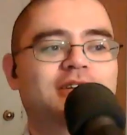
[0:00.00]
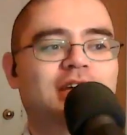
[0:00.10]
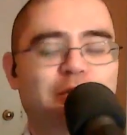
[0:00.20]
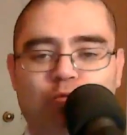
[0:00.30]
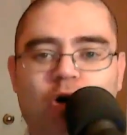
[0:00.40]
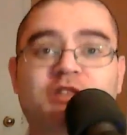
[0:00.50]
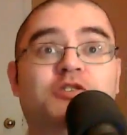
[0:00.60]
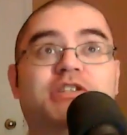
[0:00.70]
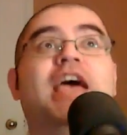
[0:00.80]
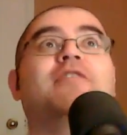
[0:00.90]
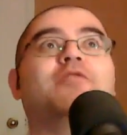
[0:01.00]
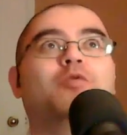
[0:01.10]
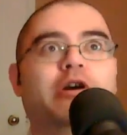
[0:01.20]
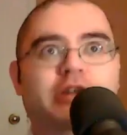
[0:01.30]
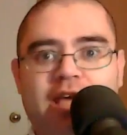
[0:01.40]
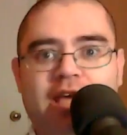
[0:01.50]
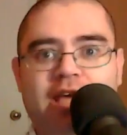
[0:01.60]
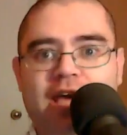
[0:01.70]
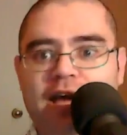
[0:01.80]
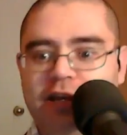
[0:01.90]
I mean, Roxol's everywhere in
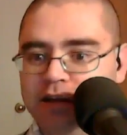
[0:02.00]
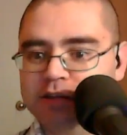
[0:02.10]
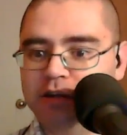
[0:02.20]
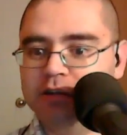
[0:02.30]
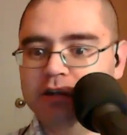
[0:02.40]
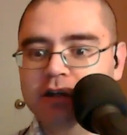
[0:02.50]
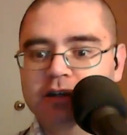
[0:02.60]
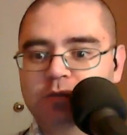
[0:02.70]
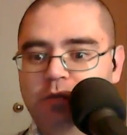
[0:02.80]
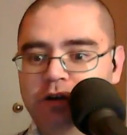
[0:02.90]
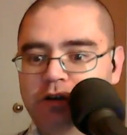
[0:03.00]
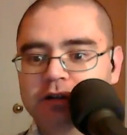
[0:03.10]
Canada, so it's weird.